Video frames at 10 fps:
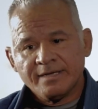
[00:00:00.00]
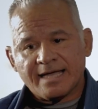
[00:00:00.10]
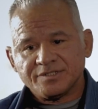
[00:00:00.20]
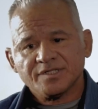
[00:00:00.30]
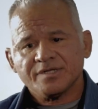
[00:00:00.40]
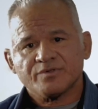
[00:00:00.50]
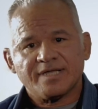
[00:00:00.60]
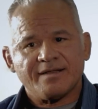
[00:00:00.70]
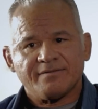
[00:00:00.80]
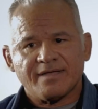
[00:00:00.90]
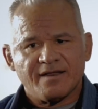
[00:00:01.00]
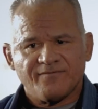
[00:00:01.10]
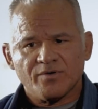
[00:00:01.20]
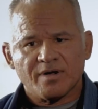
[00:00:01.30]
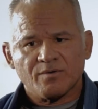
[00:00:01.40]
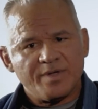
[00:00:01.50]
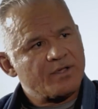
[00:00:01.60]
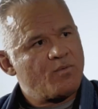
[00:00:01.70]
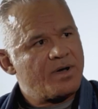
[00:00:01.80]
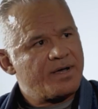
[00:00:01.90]
And just understanding that if you're on
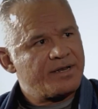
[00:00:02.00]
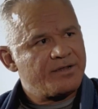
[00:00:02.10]
week 1 and